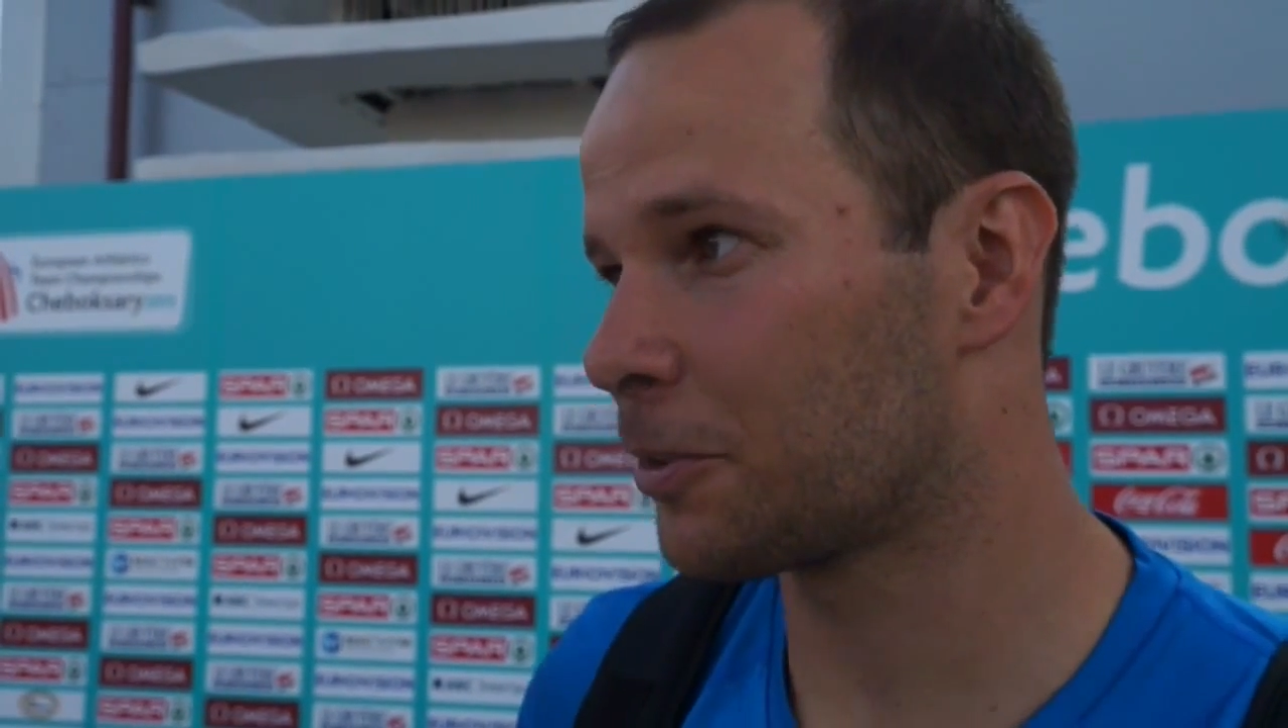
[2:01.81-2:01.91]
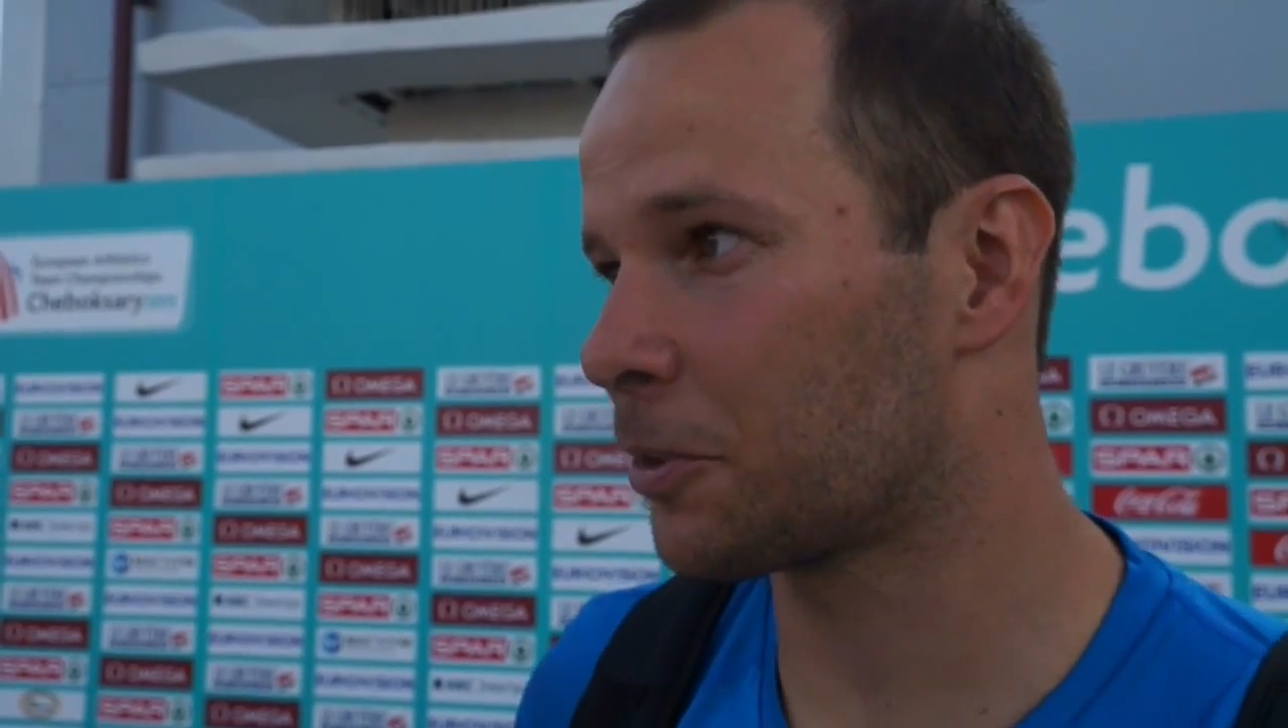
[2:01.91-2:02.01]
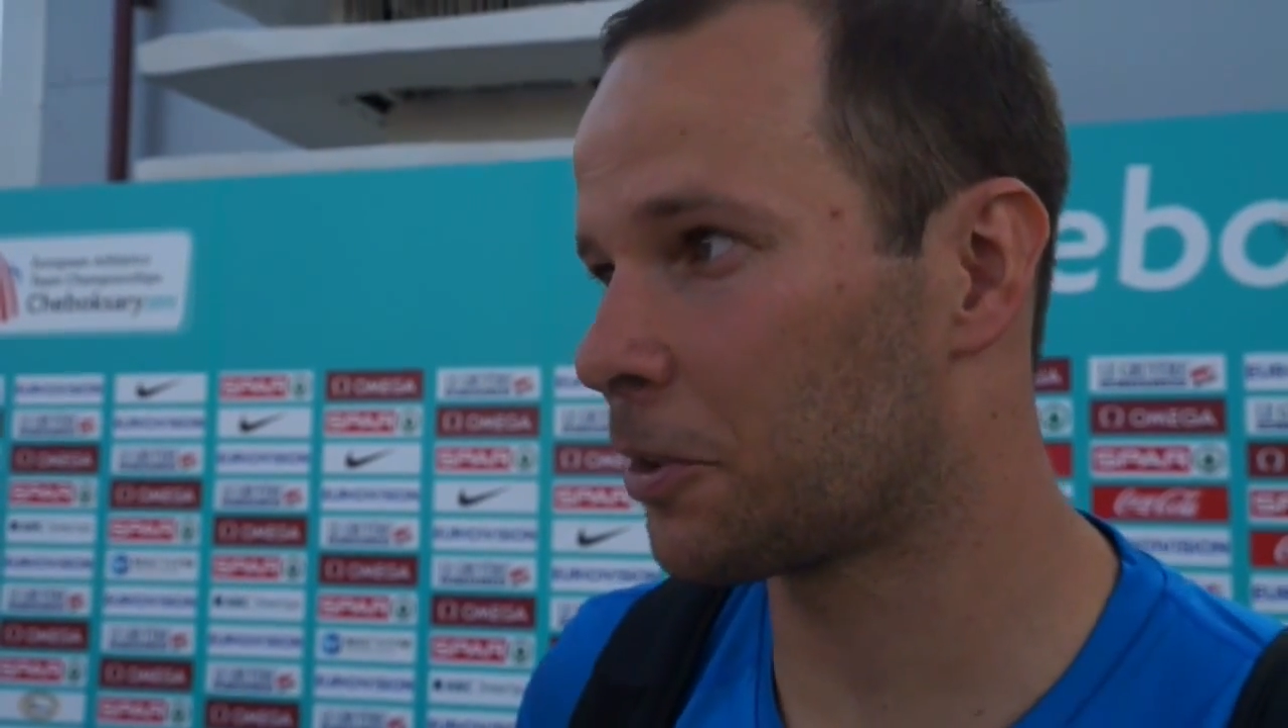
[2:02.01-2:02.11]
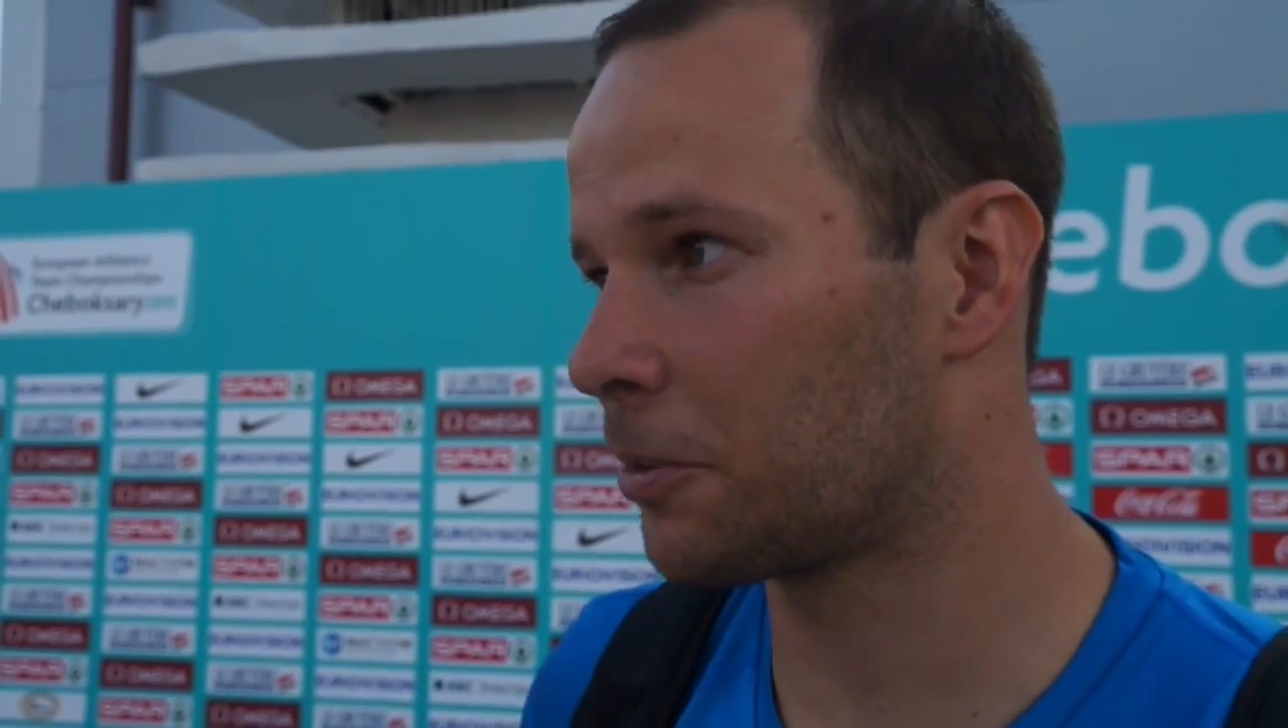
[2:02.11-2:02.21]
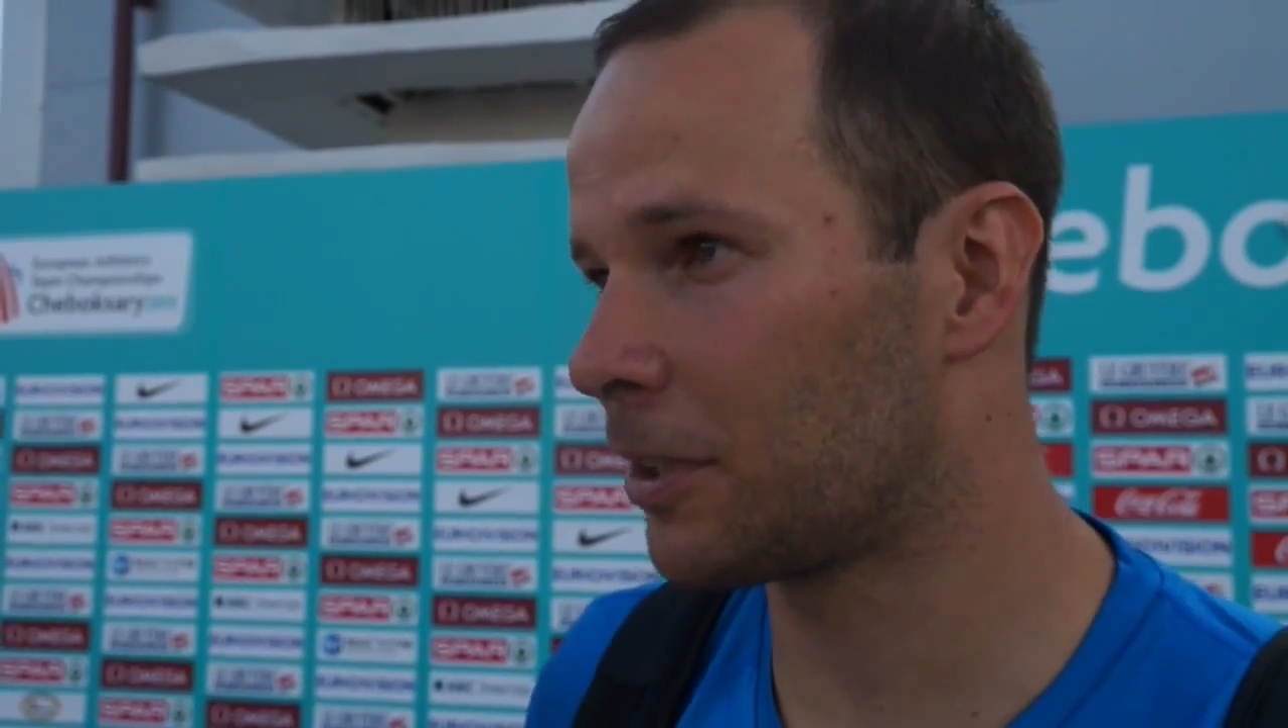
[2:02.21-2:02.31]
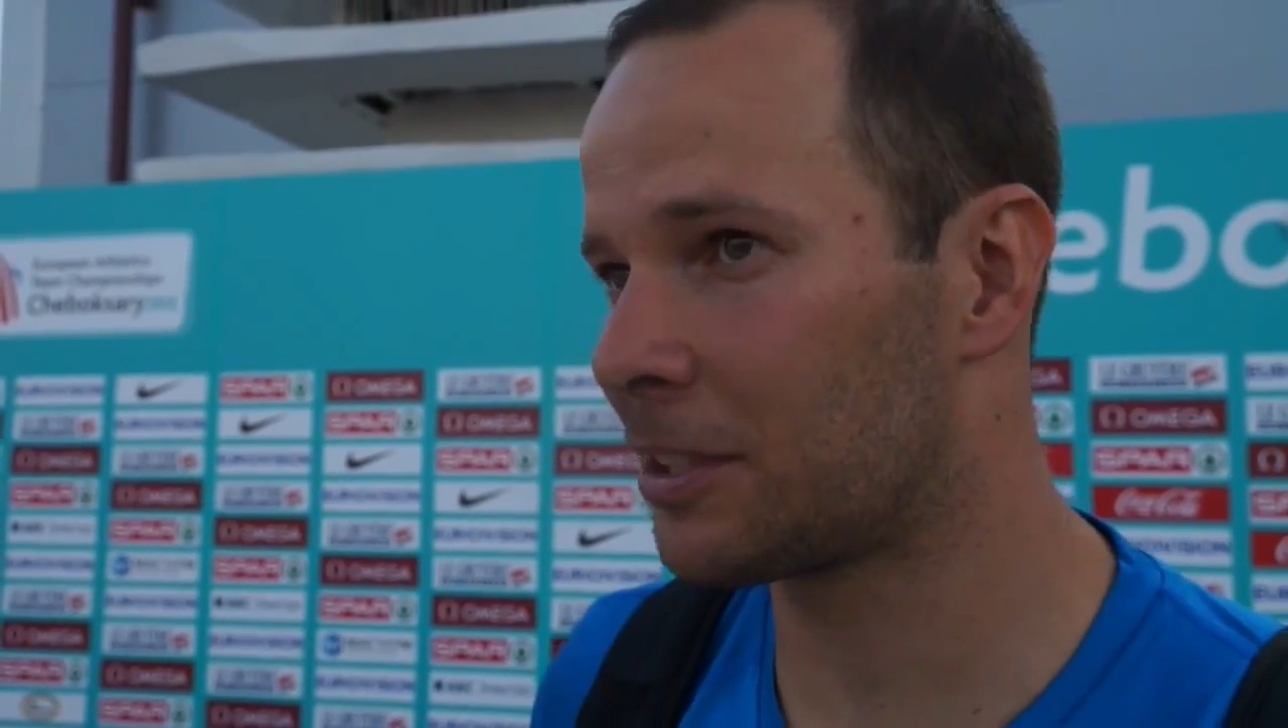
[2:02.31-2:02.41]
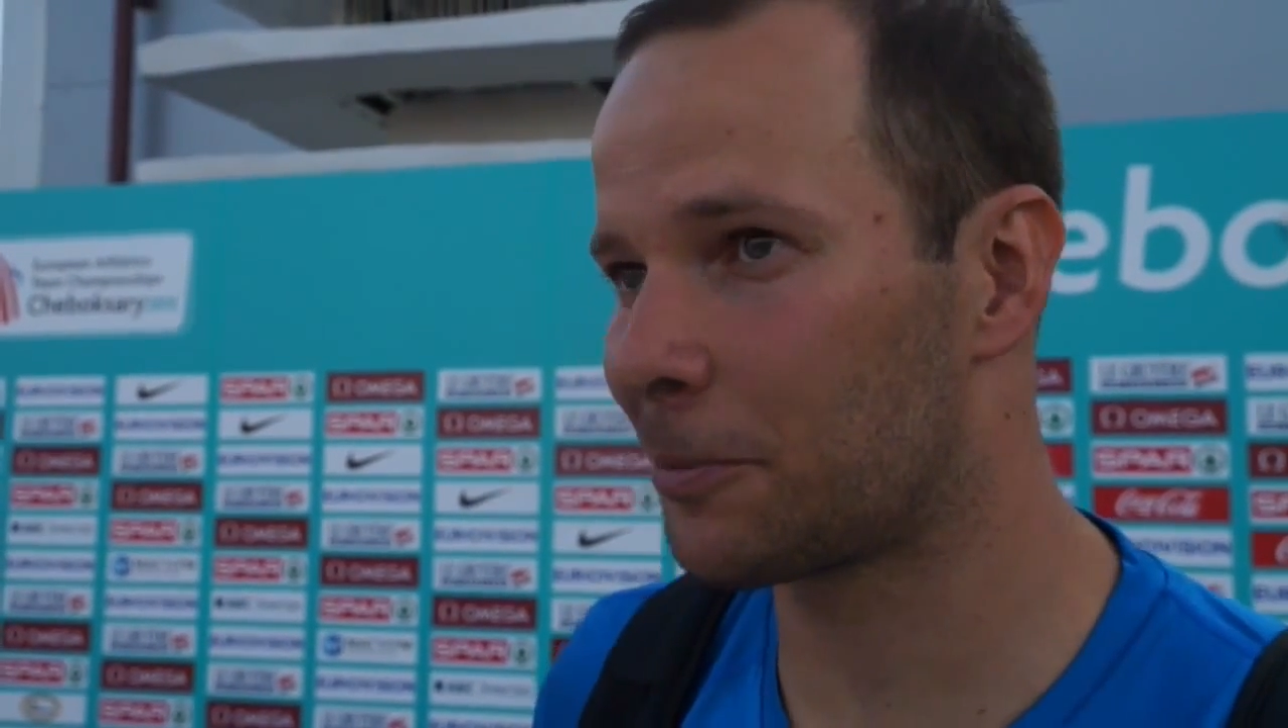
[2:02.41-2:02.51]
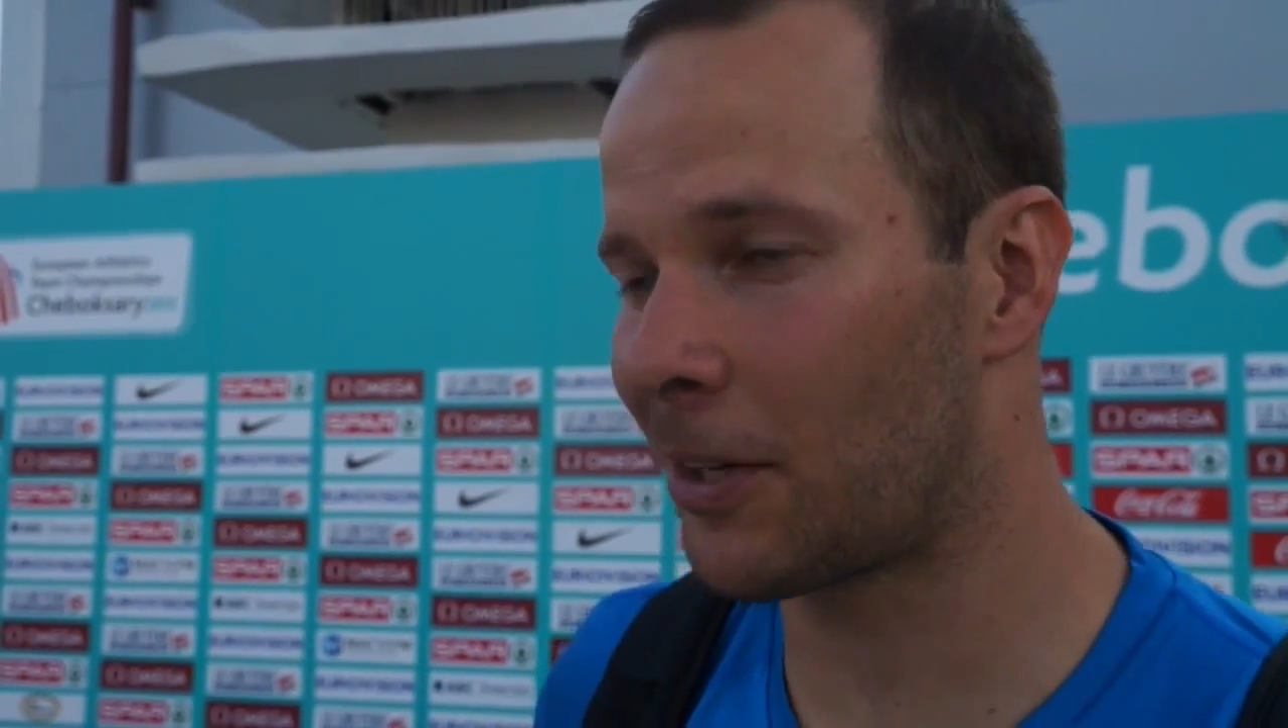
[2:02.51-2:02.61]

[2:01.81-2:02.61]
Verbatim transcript: so it's